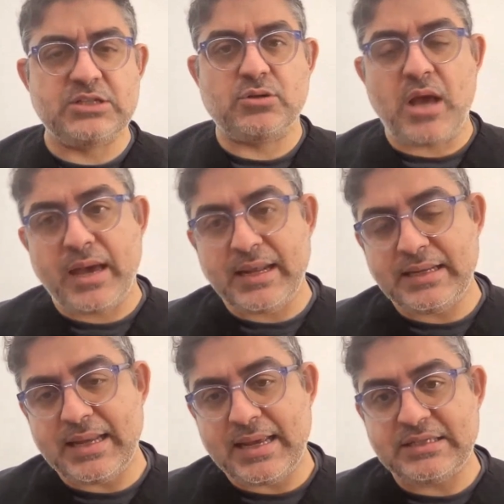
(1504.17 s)
or
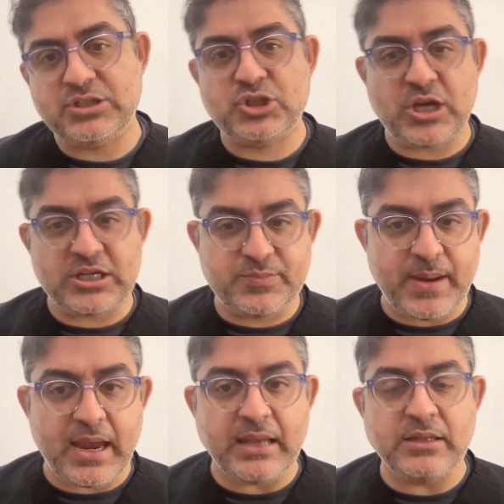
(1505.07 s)
lightheadedness, chest
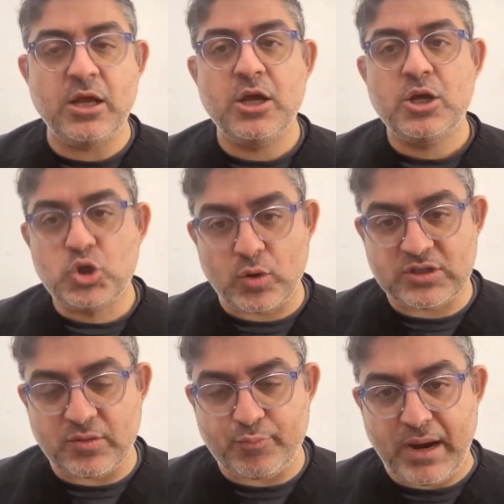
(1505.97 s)
pain,
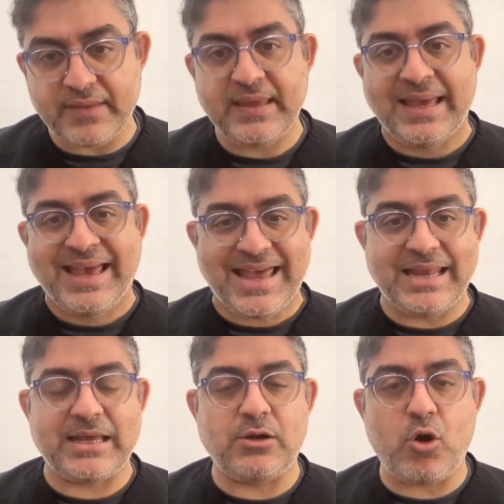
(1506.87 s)
shortness of breath,
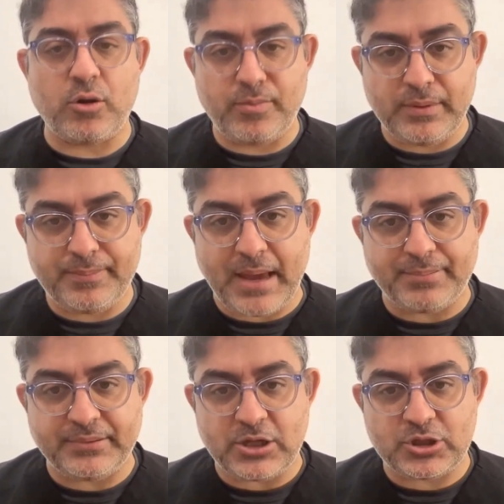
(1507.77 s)
headache, and heart
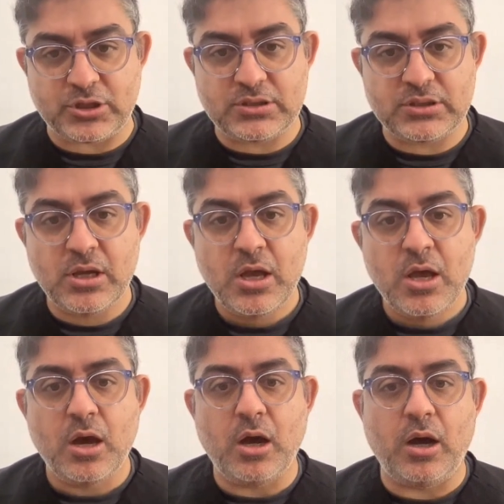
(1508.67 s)
palpitations.
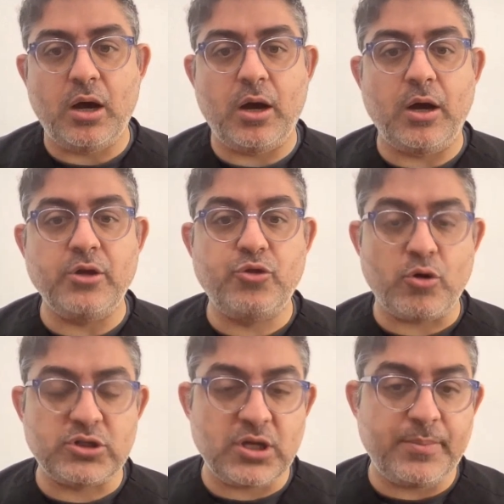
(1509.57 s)
Uh, there
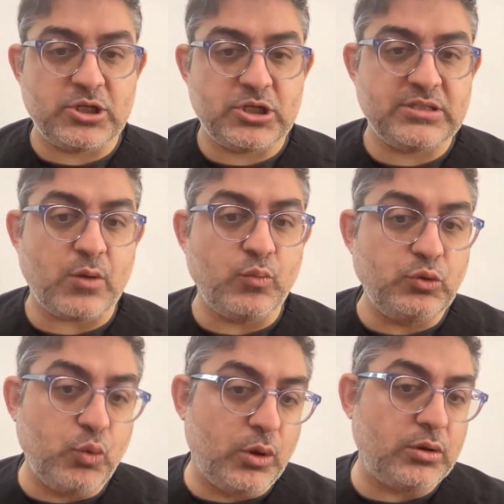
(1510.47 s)
are some patients that we
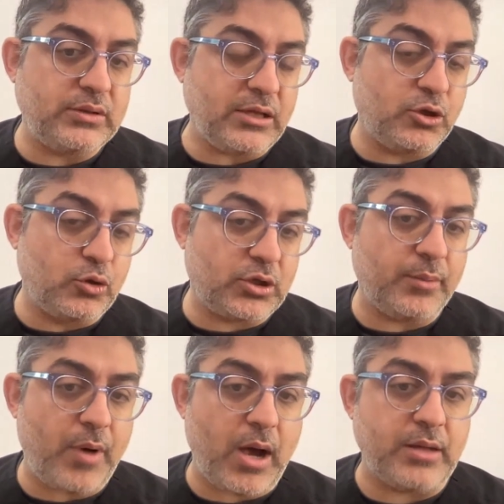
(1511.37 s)
will that you could
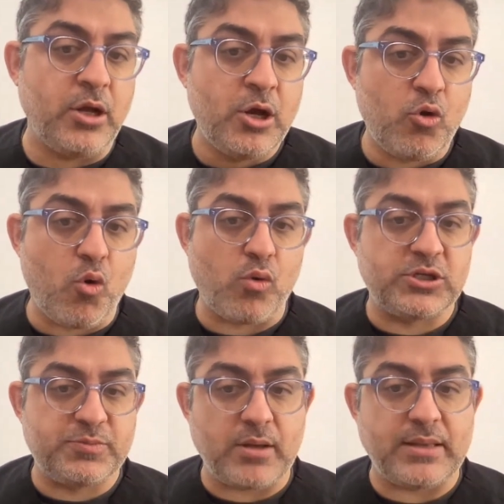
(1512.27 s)
combine oral
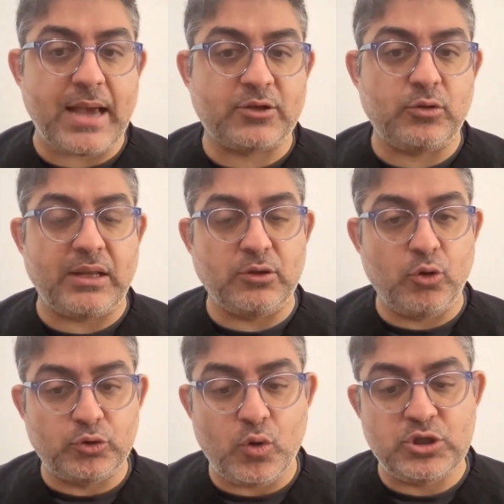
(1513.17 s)
spironolactone at
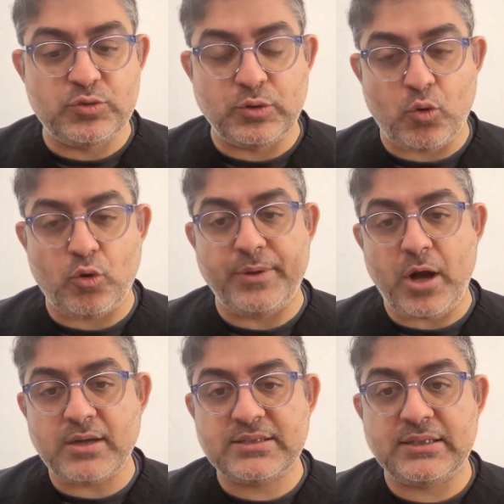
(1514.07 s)
low dose with oral
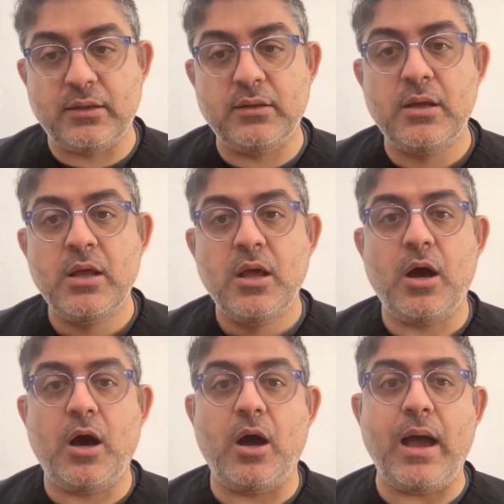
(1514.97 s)
minoxidil,
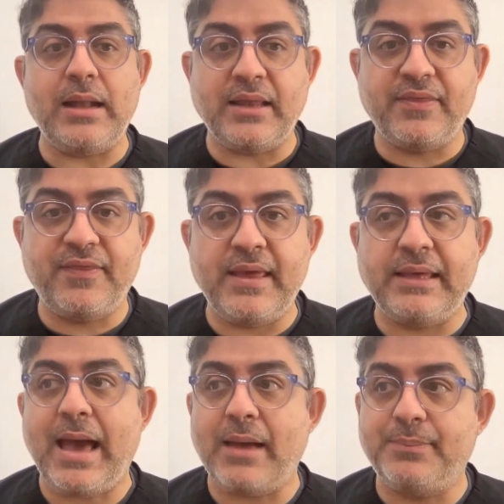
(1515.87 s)
uh, and I think
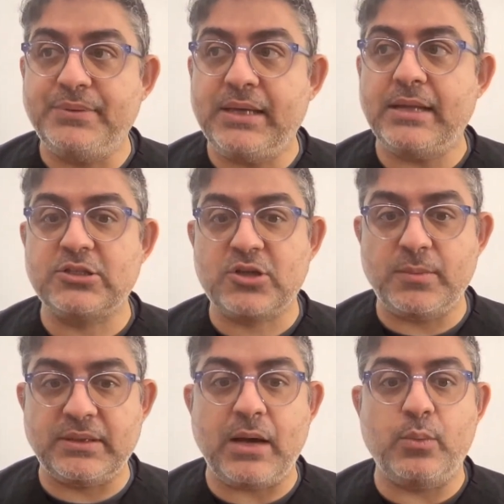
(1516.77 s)
Happy Head is
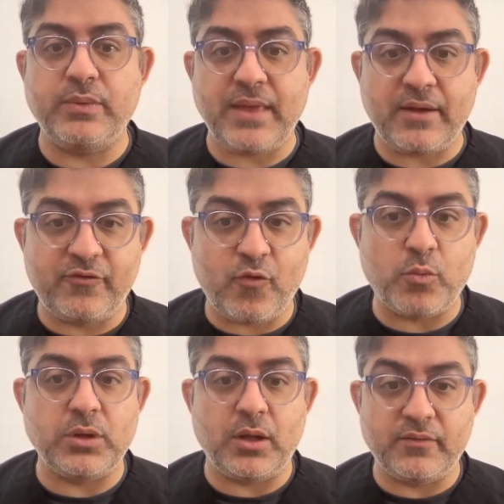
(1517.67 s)
coming out with that
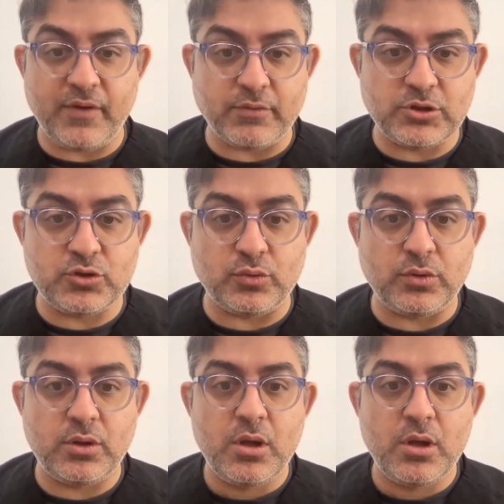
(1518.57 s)
formula very soon.